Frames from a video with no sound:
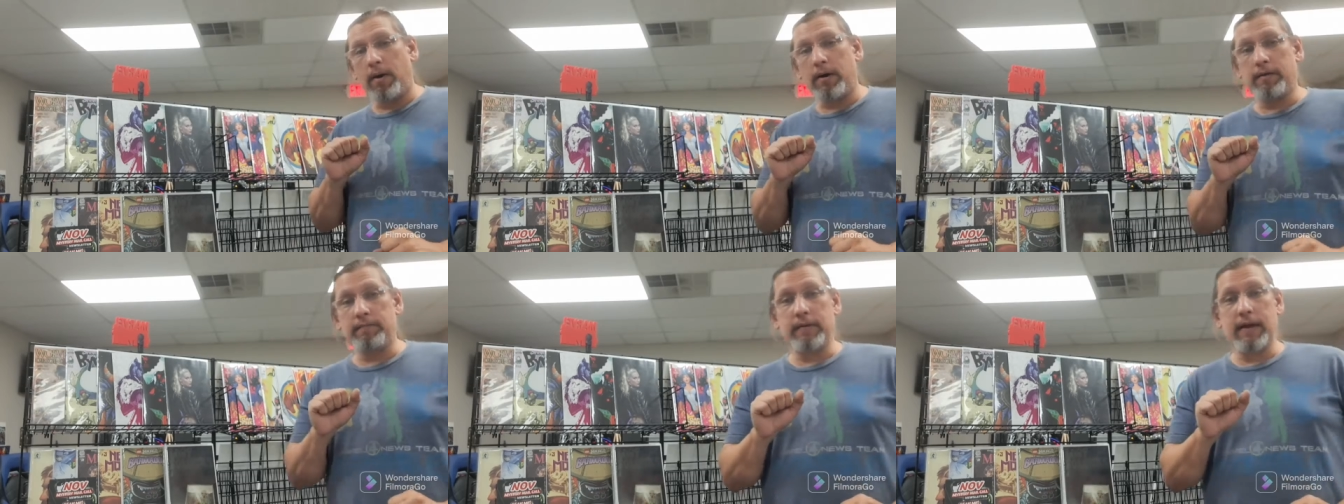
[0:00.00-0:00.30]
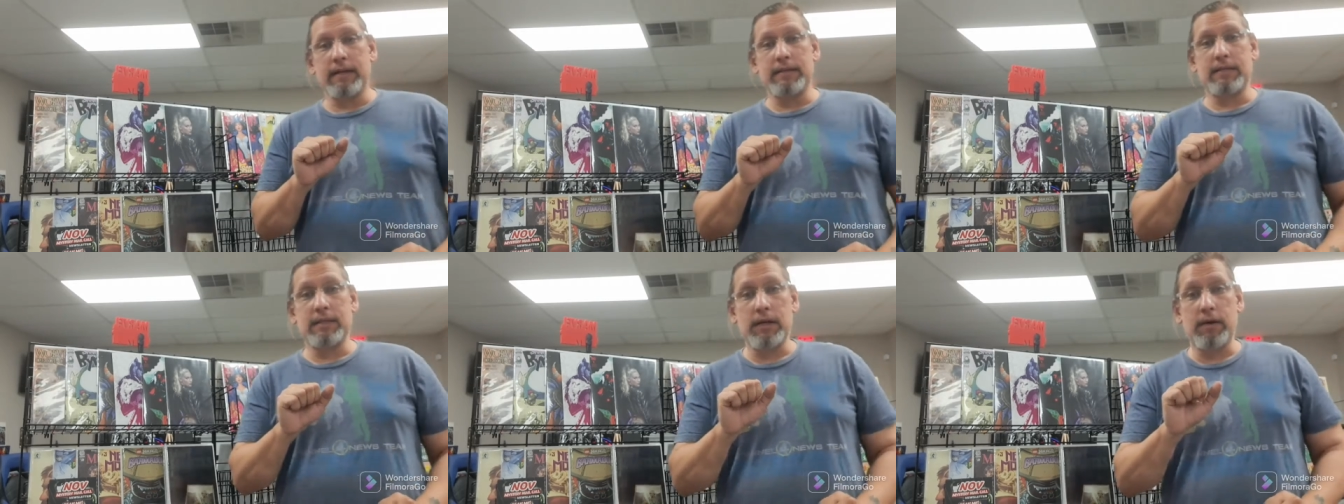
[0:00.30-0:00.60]
part of
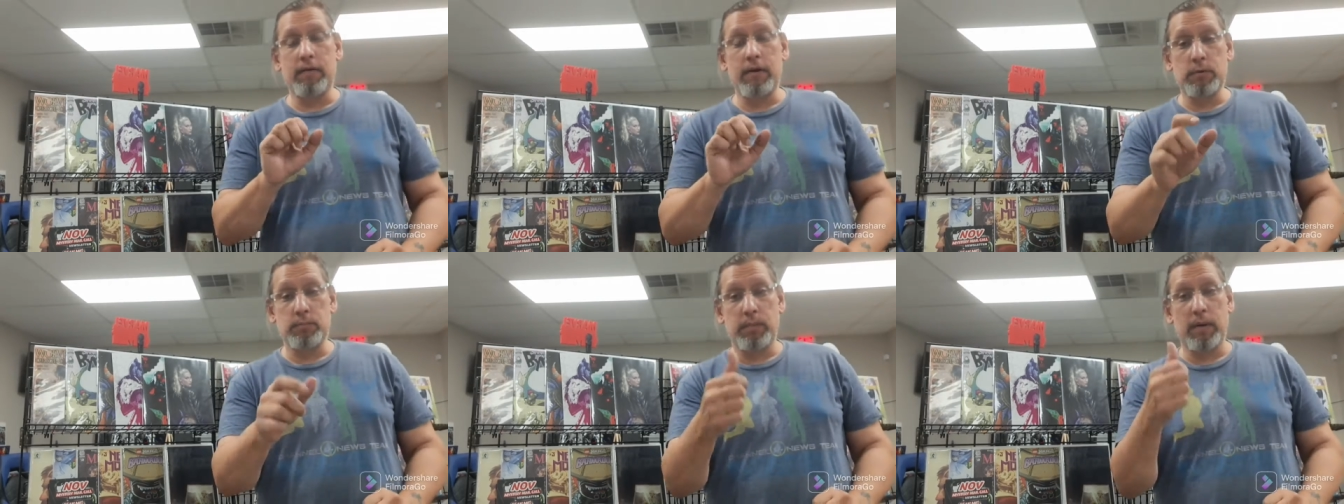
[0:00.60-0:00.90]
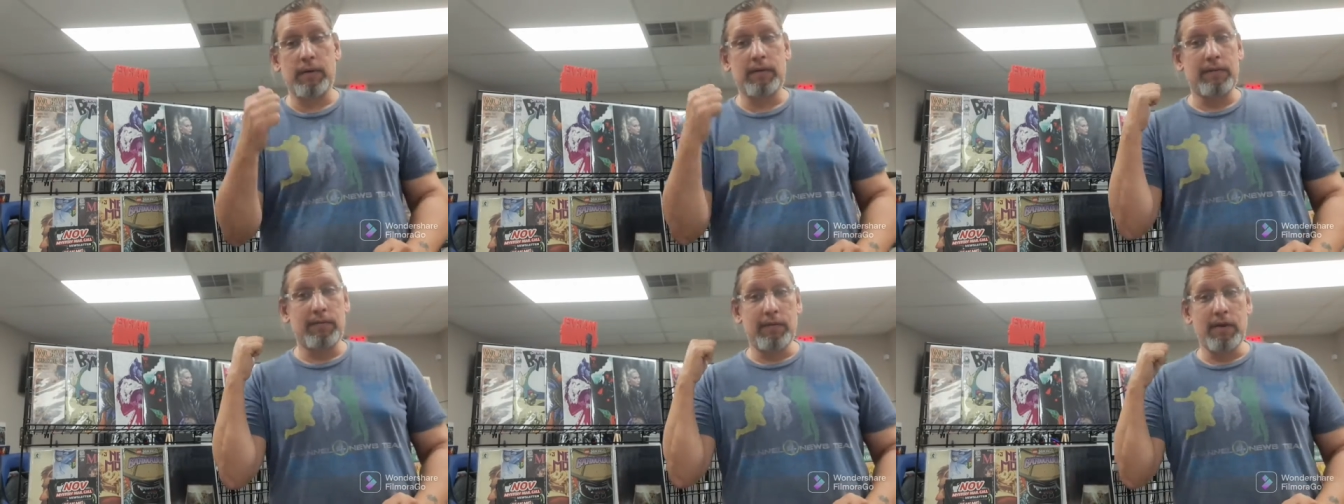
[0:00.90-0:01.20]
that series,
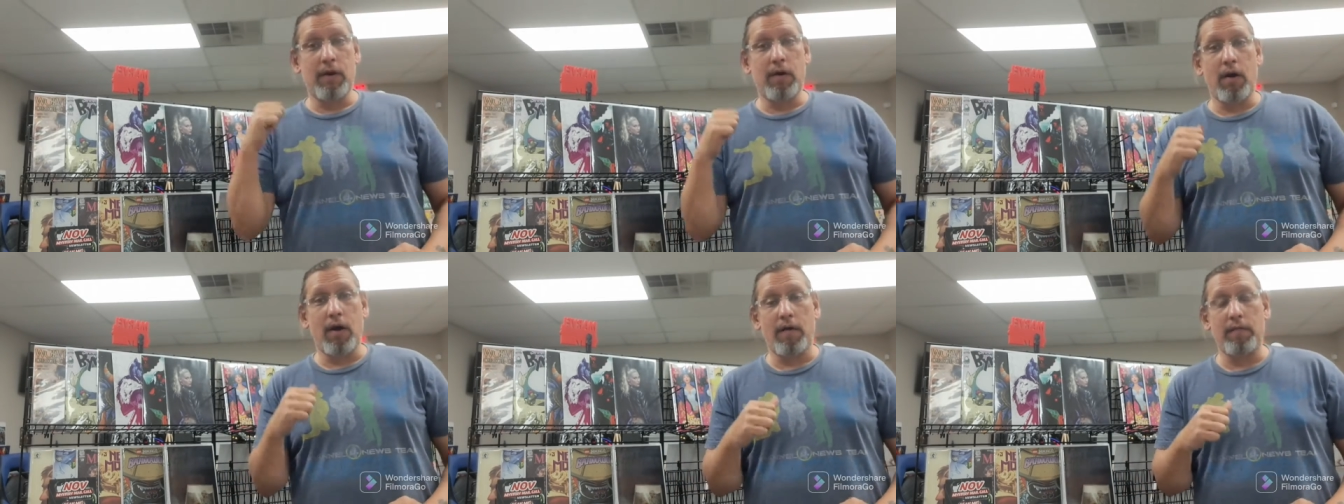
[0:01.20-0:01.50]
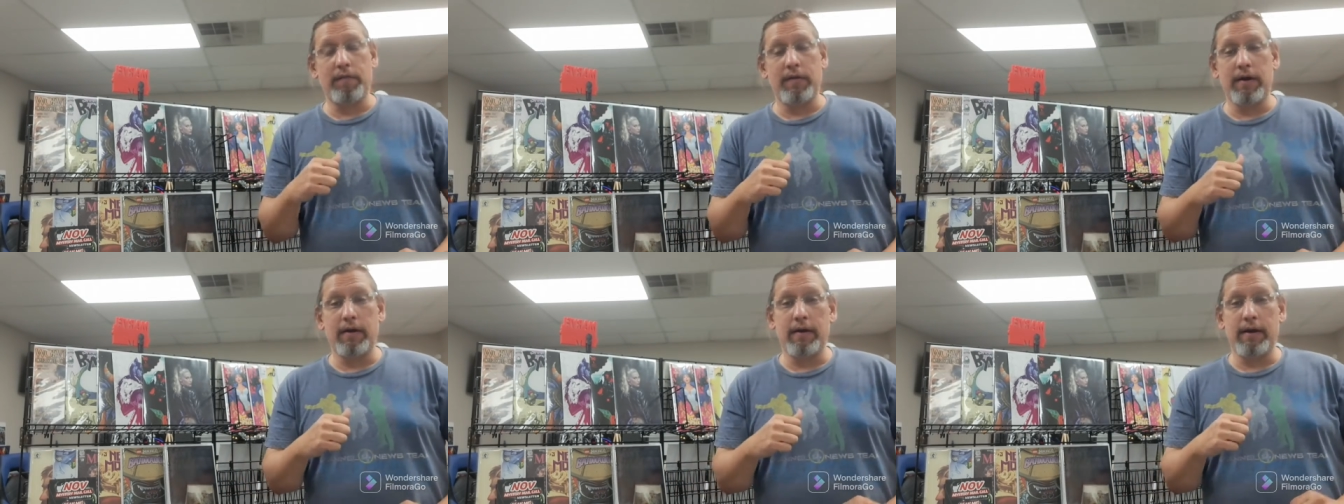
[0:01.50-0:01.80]
but they're
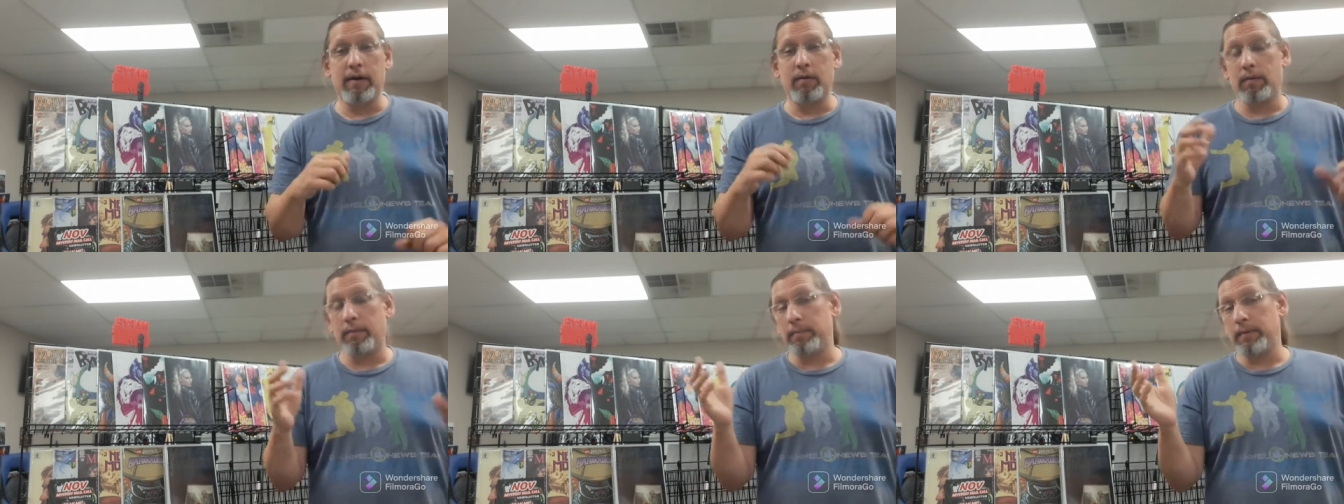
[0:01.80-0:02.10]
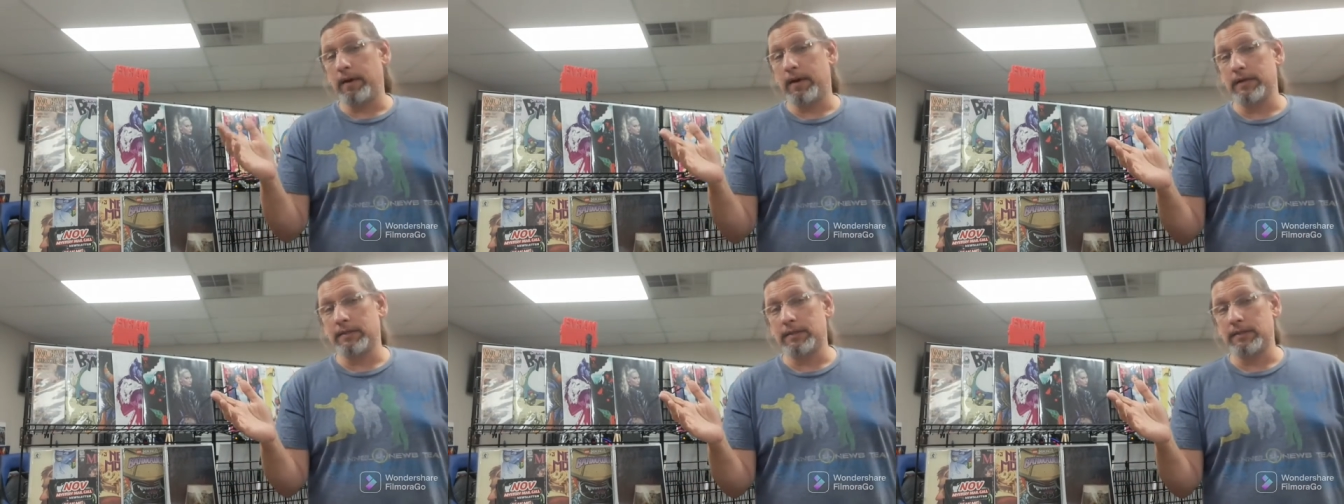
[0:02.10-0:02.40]
on there anyway
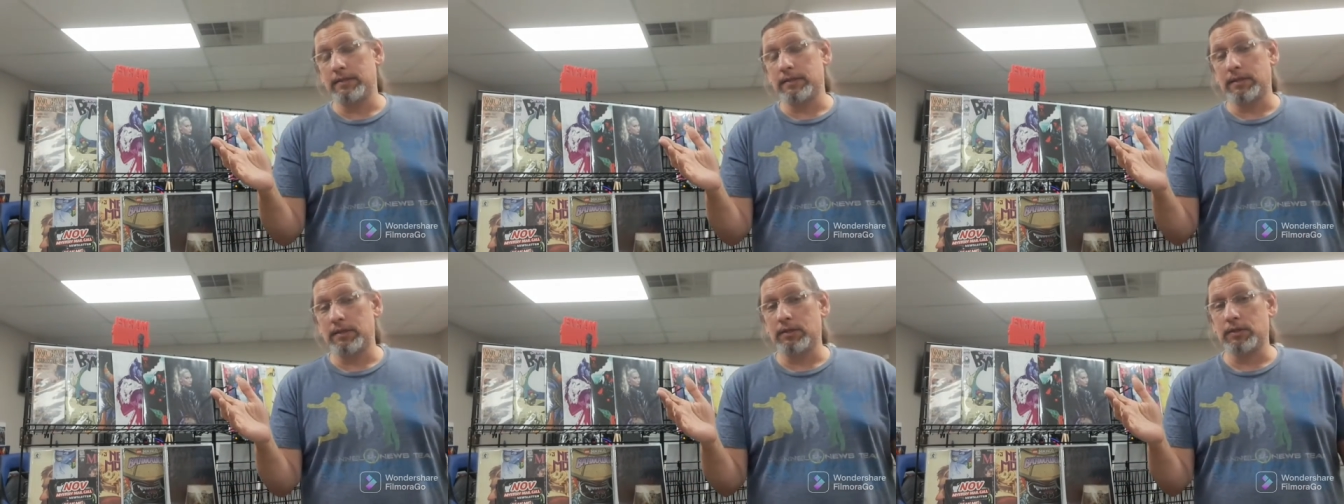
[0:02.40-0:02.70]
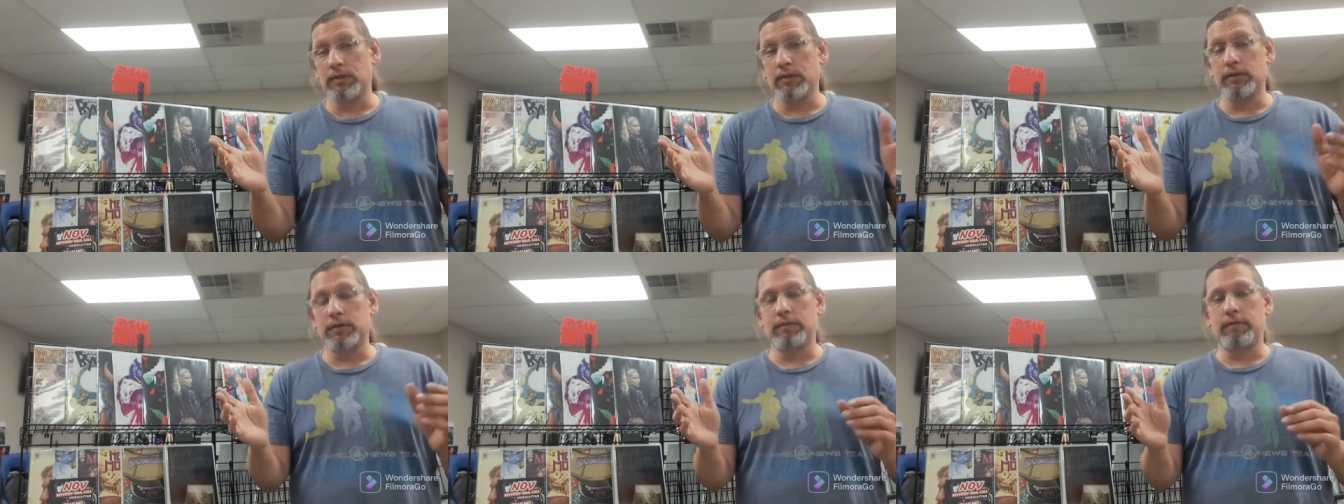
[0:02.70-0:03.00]
because it's an
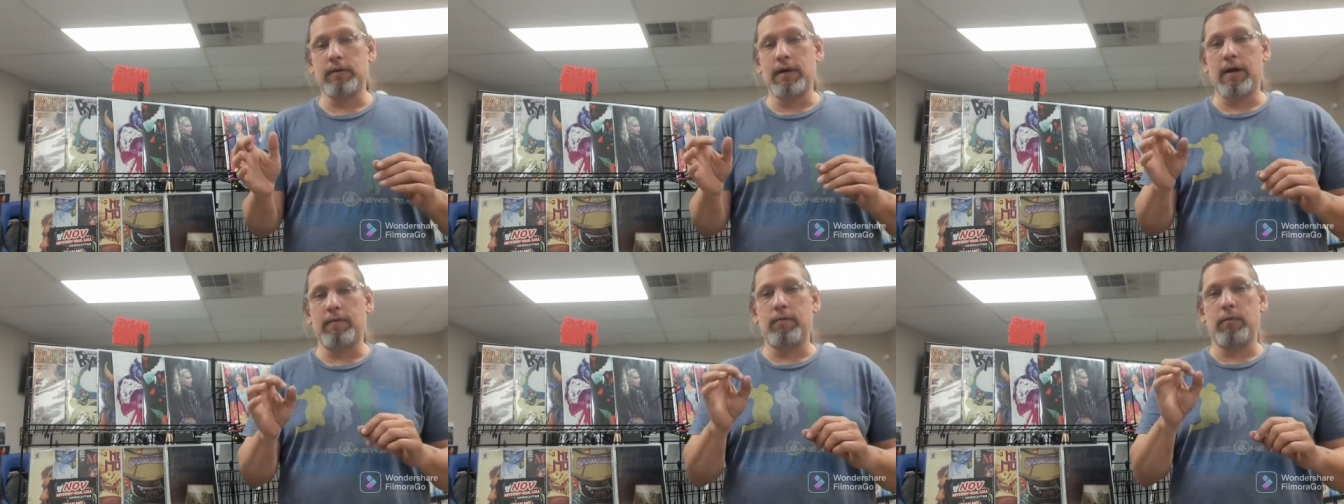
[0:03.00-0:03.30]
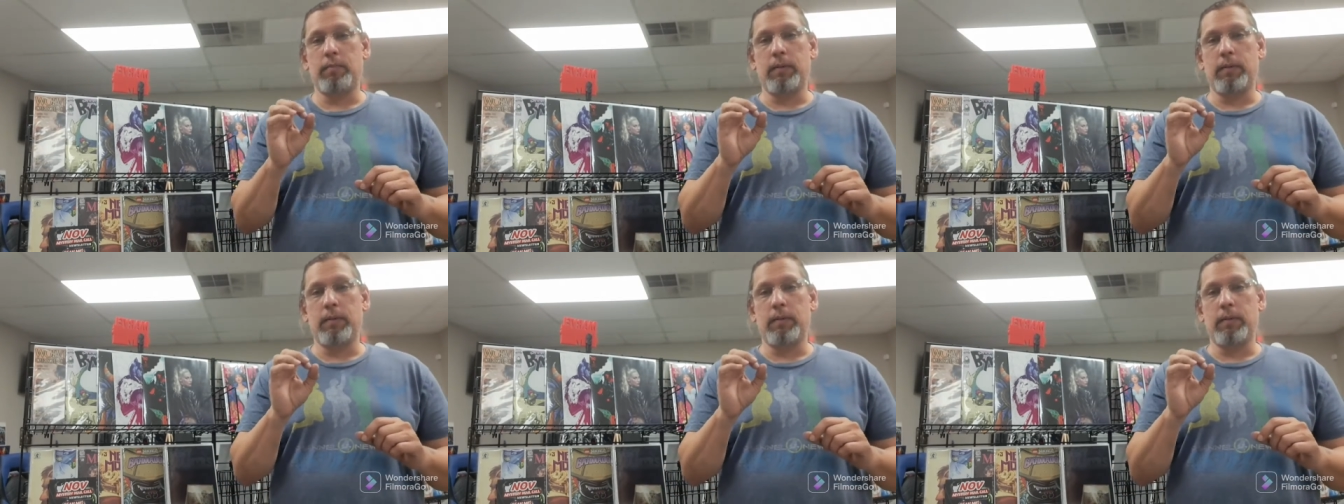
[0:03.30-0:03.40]
exclusive cover.